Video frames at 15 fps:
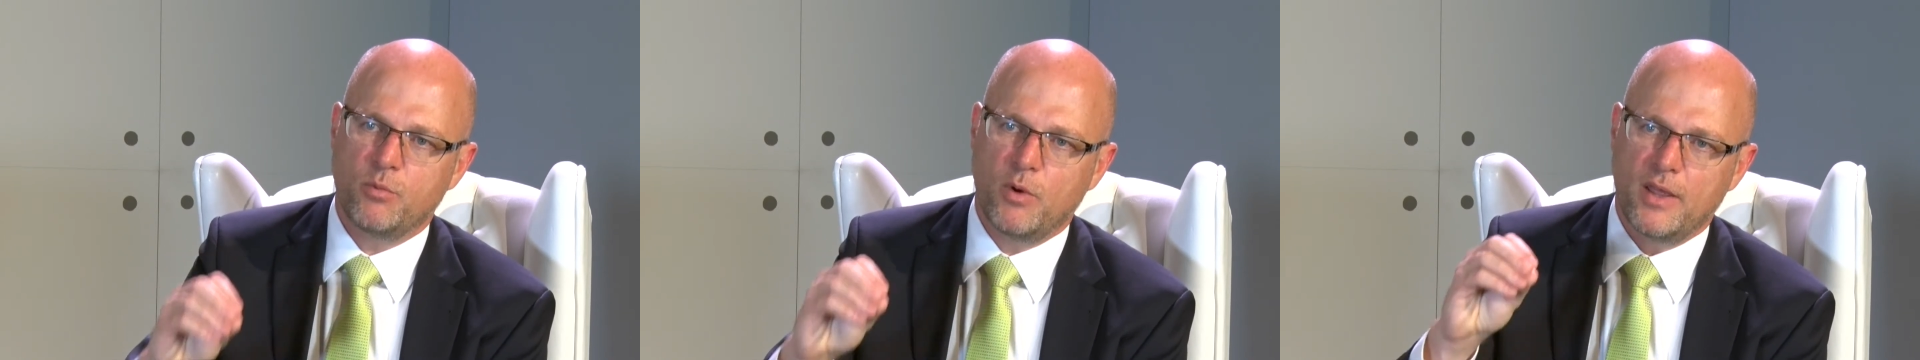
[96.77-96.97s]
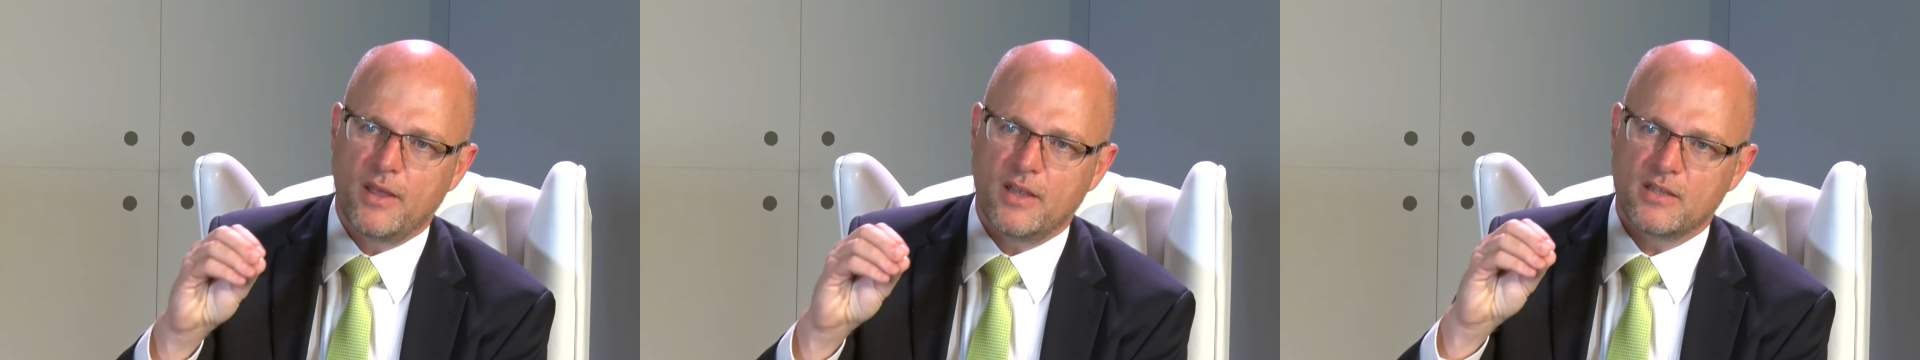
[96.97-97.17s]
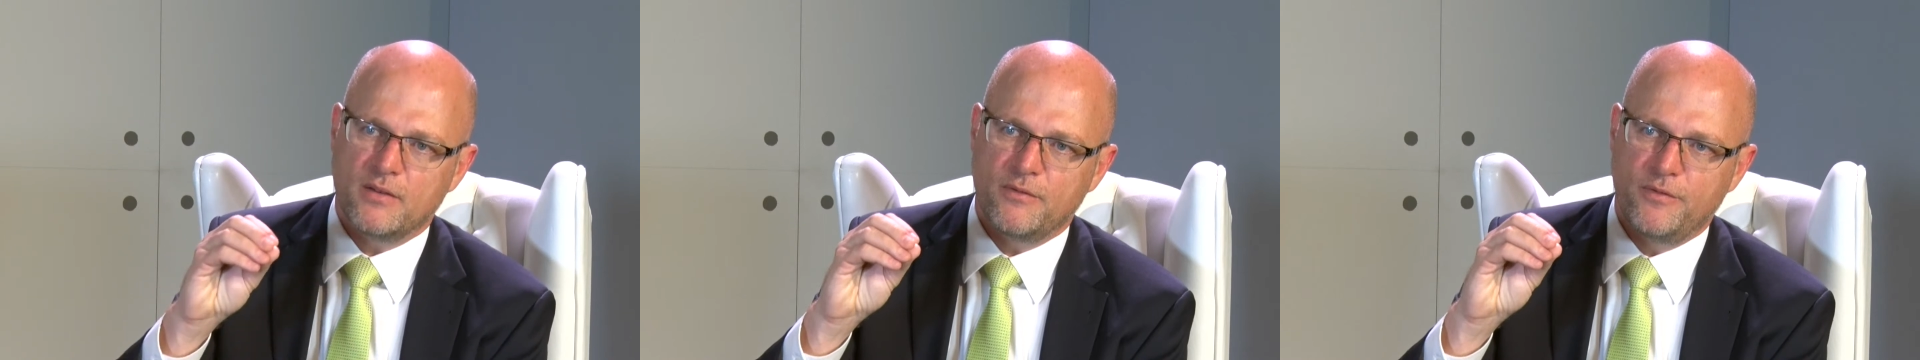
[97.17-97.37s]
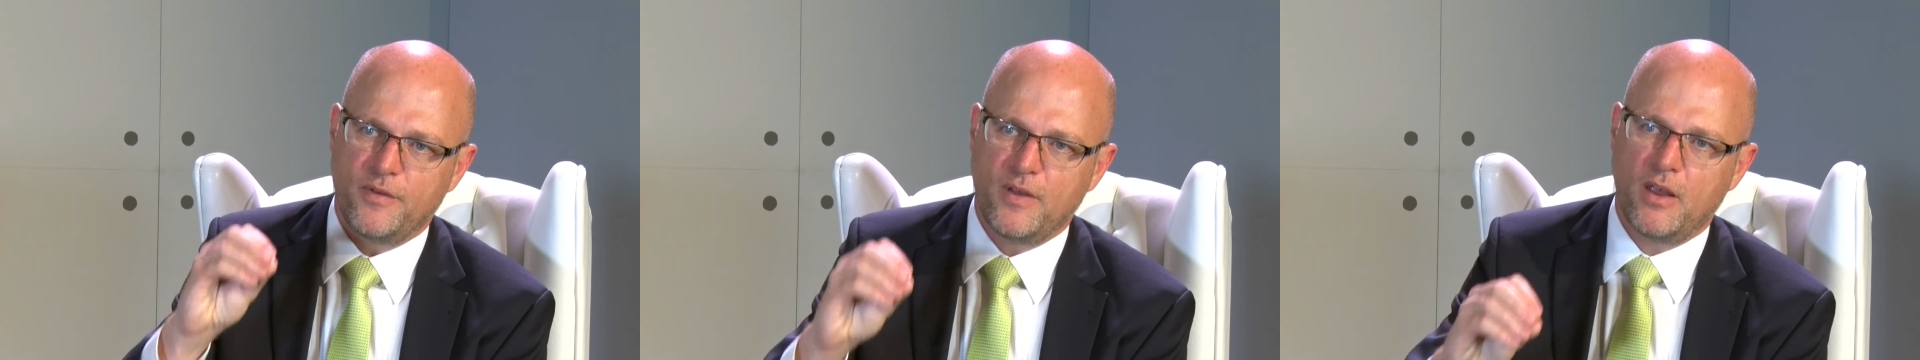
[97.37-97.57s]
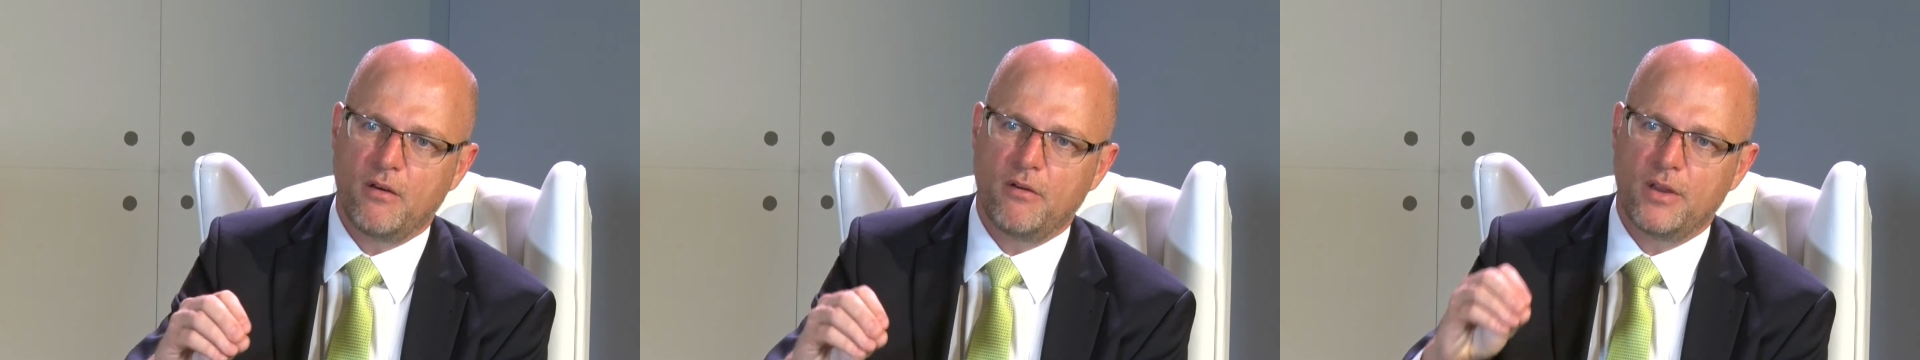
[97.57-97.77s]
where there's a
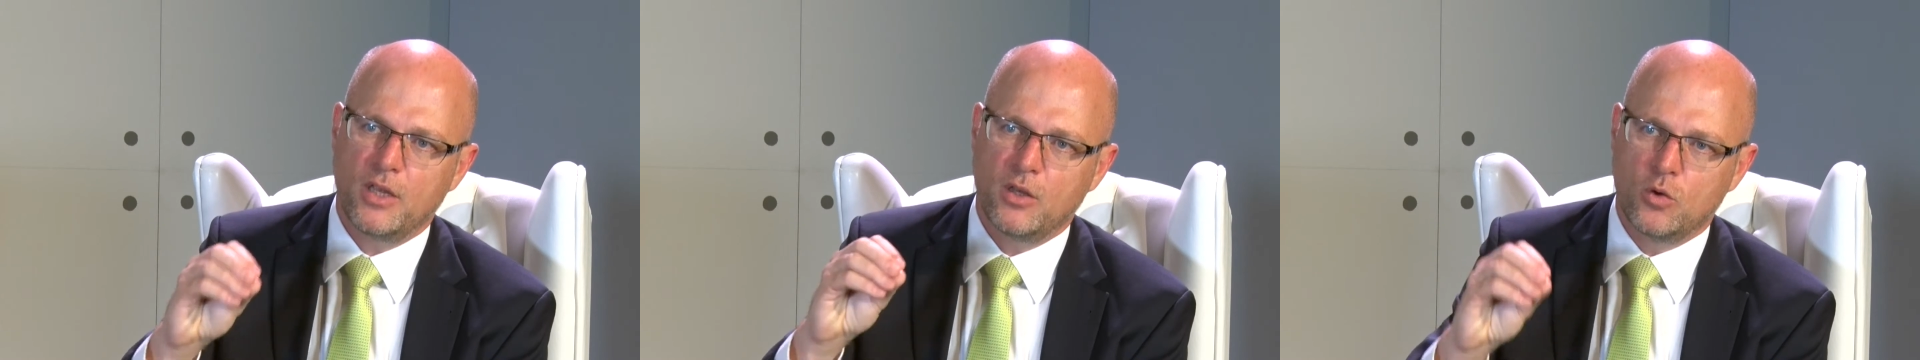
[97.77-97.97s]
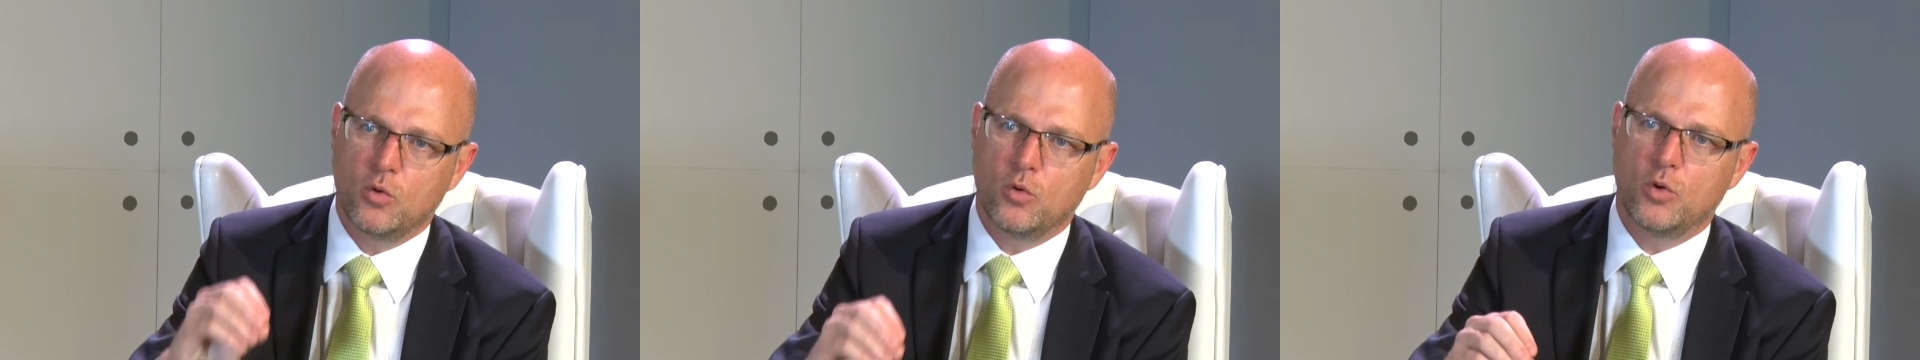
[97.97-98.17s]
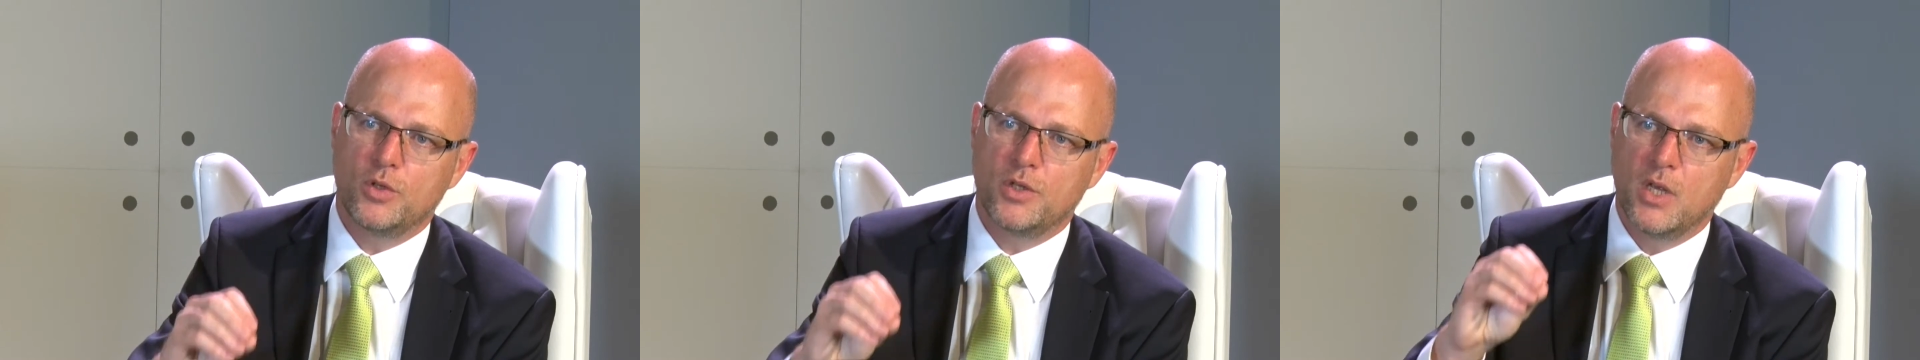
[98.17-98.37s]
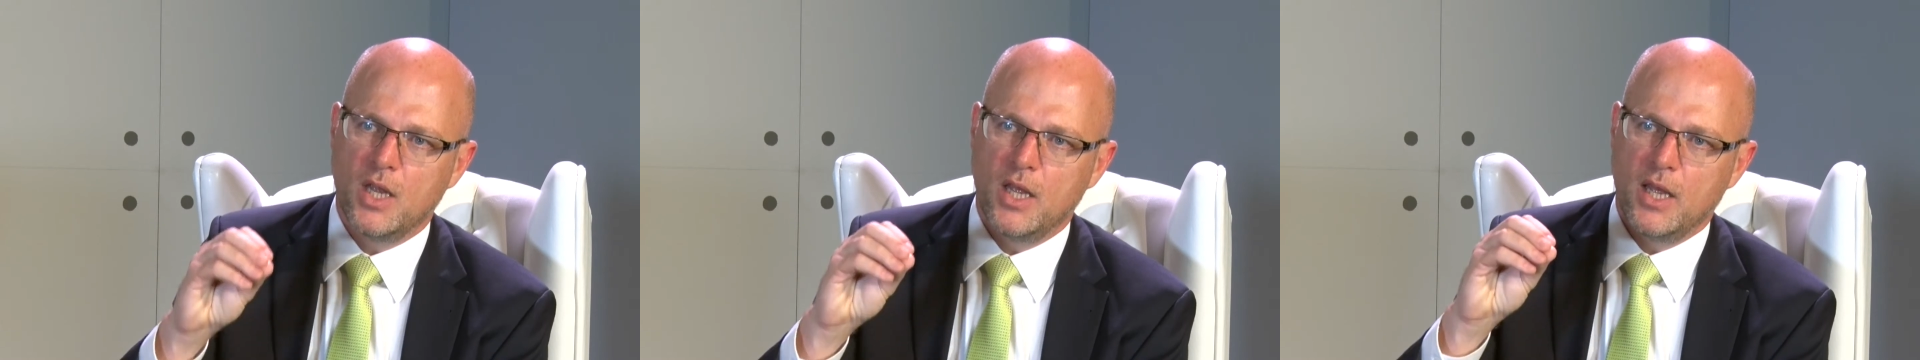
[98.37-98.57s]
very good,